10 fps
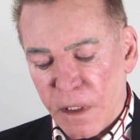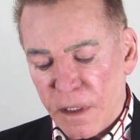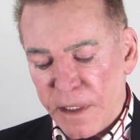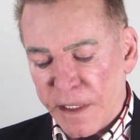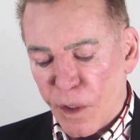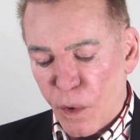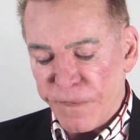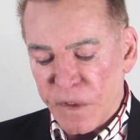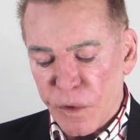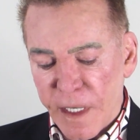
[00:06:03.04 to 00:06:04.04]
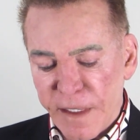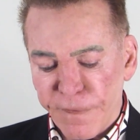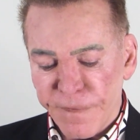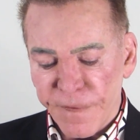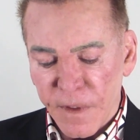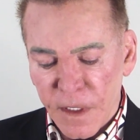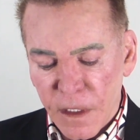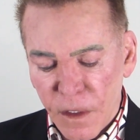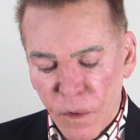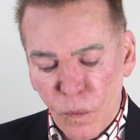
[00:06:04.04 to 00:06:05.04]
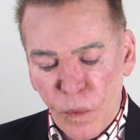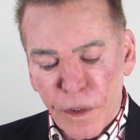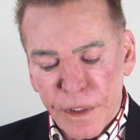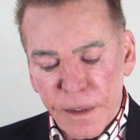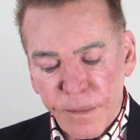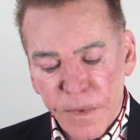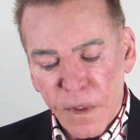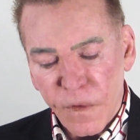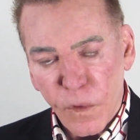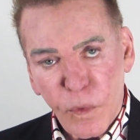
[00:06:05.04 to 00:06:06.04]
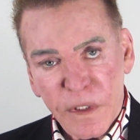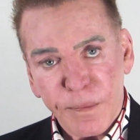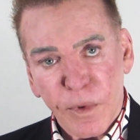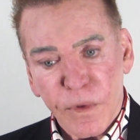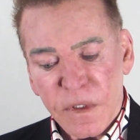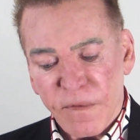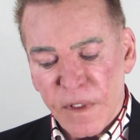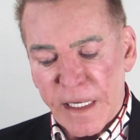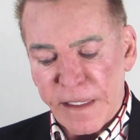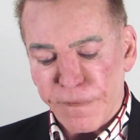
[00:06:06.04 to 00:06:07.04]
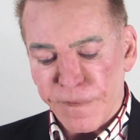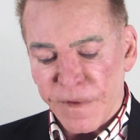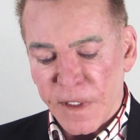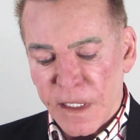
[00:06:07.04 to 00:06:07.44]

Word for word: let go of strife, welcome the whispers of life.